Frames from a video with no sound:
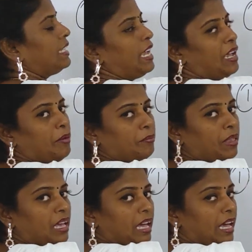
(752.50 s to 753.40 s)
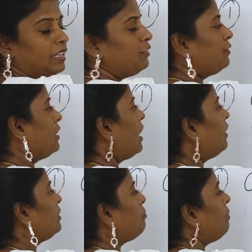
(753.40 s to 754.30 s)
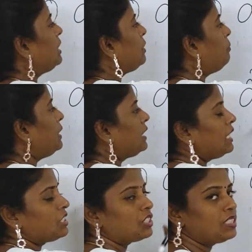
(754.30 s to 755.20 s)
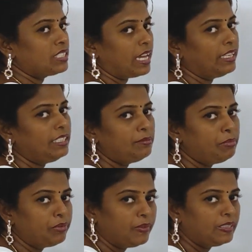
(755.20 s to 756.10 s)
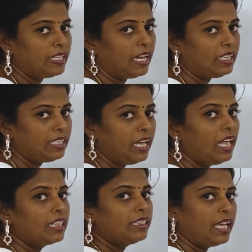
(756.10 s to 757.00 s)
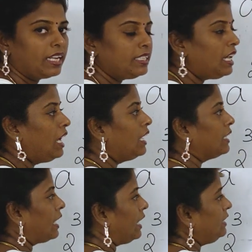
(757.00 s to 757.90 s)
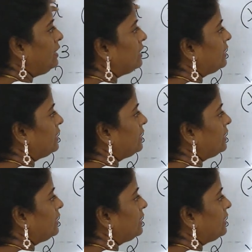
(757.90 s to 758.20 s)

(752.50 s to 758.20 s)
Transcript: same and if you have the multiplication sign in between that, then write the